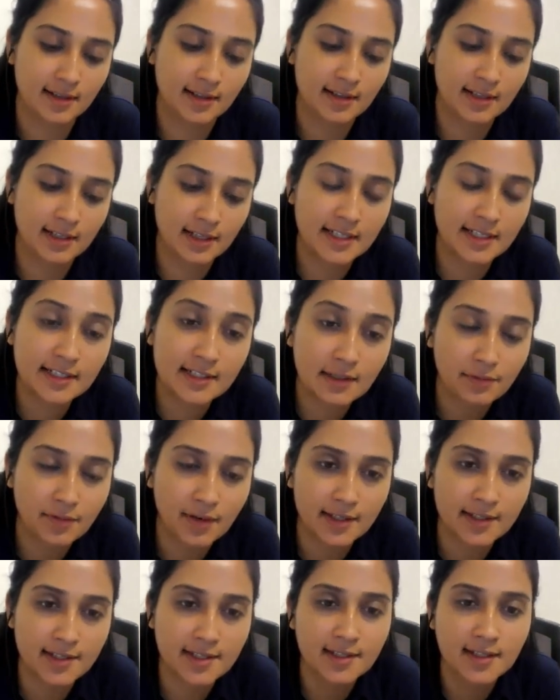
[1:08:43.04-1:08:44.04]
in a
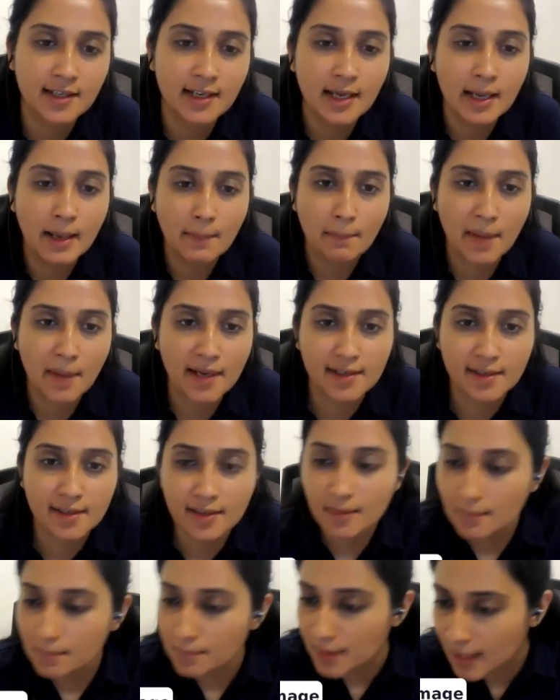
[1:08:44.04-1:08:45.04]
dignified manner.
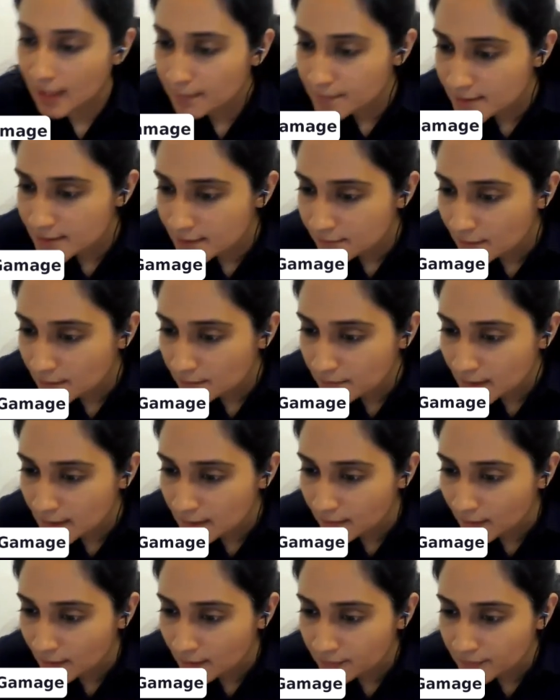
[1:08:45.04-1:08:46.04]
Perhaps this will be
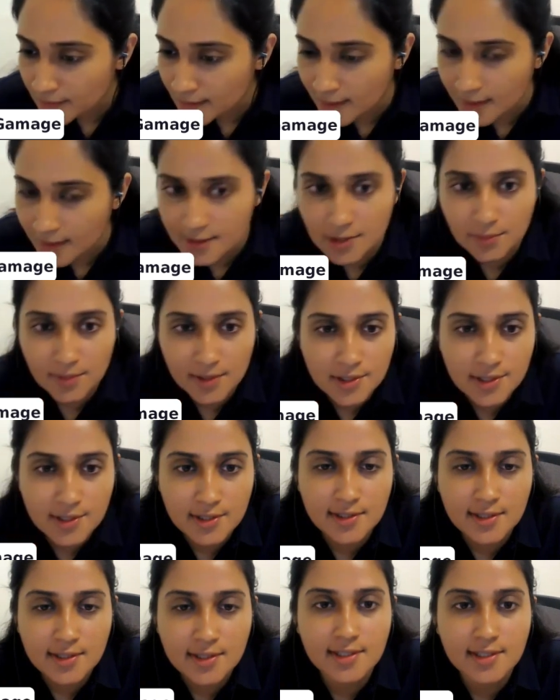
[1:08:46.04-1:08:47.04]
one of the last
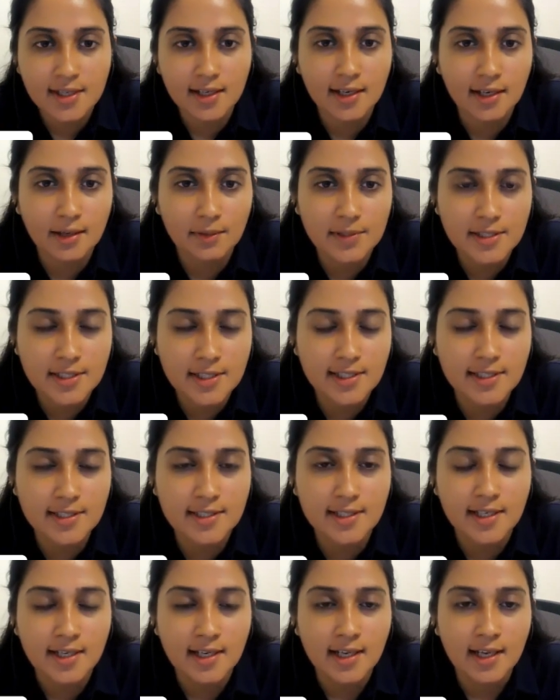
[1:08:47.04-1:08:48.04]
questions, which
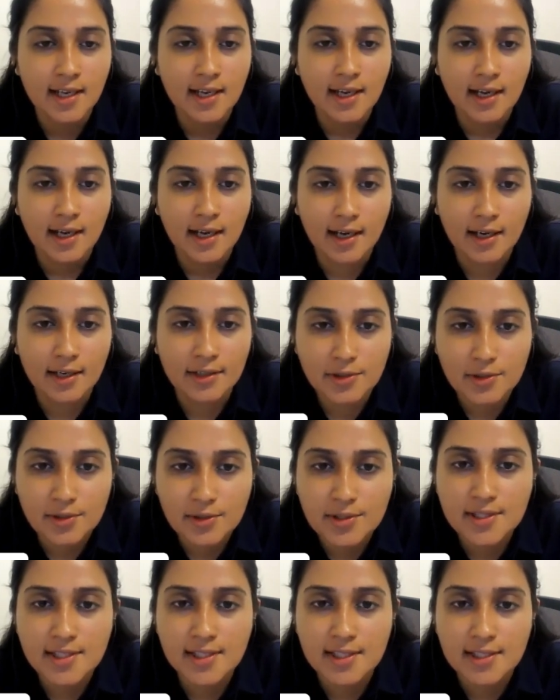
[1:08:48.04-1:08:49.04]
is, do you
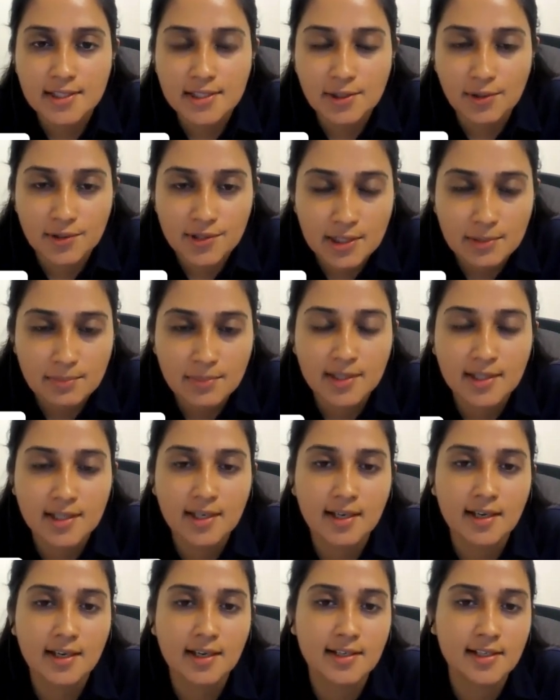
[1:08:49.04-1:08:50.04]
see social
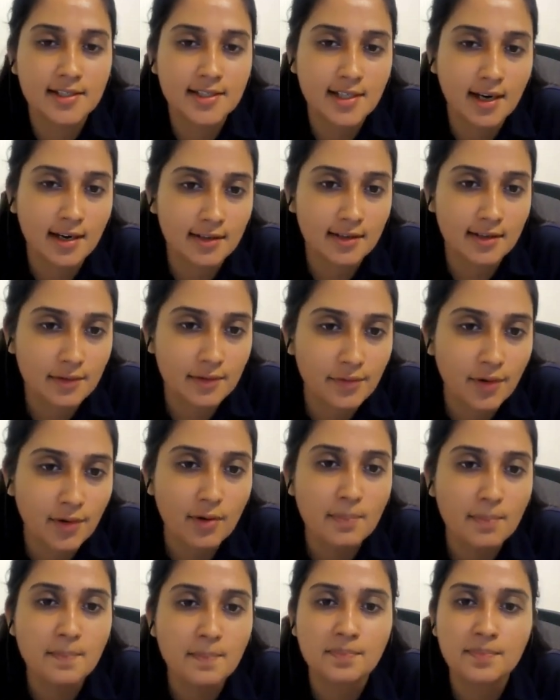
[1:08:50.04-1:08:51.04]
media in its current
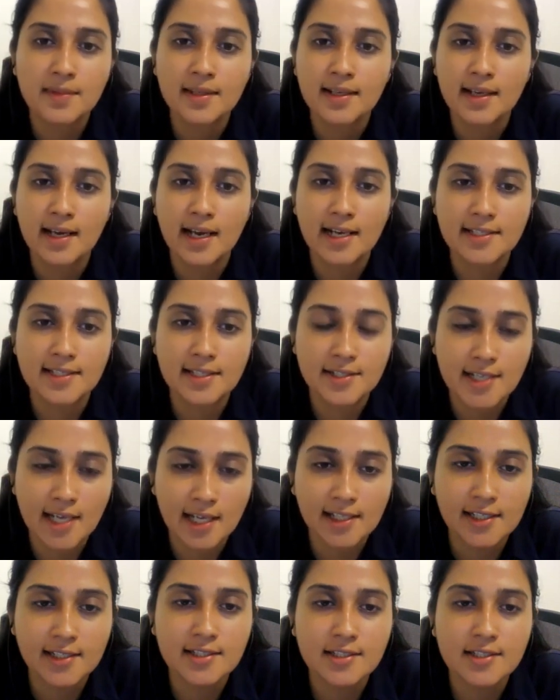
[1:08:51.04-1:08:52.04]
form as a
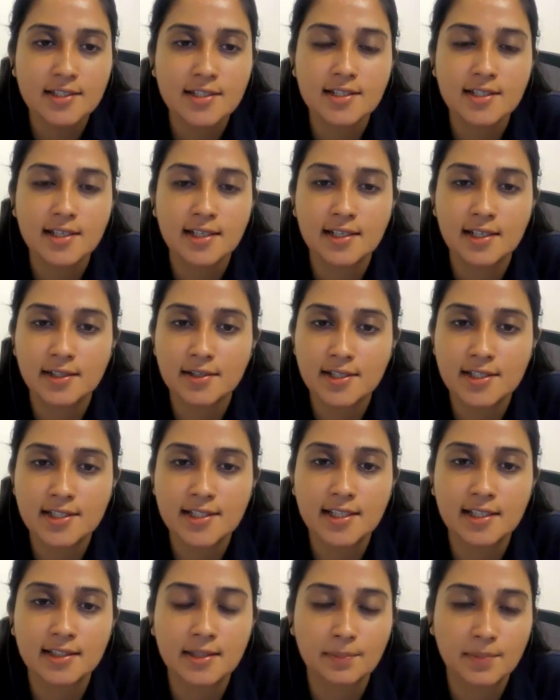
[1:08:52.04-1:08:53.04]
challenge in
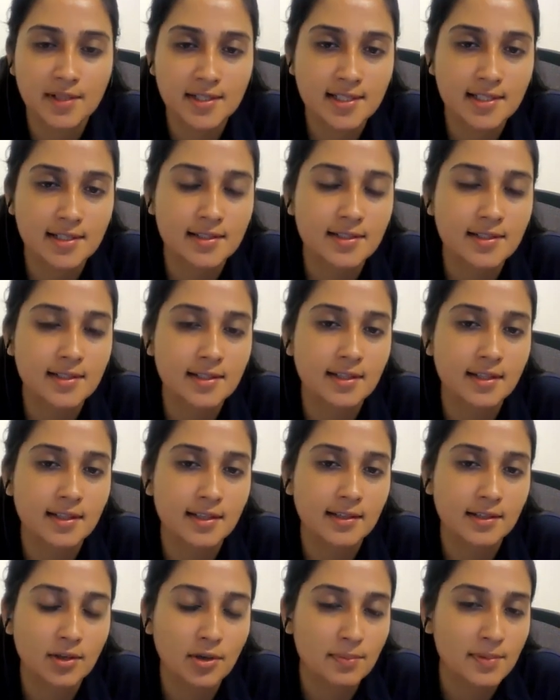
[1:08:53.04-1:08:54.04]
addressing the present
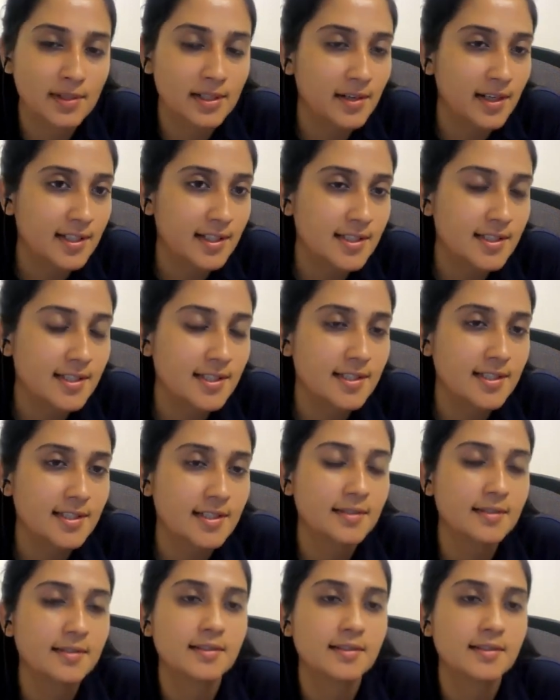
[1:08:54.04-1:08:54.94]
global crisis?